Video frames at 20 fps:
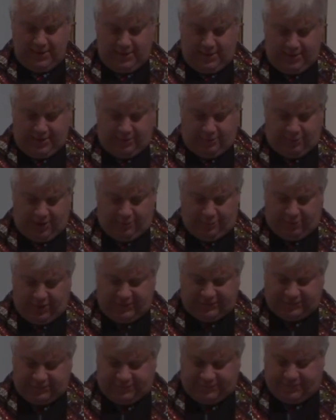In
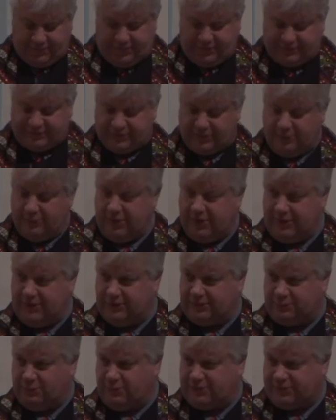preparation for this sermon and
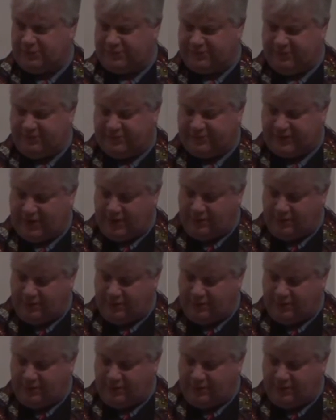this worship service,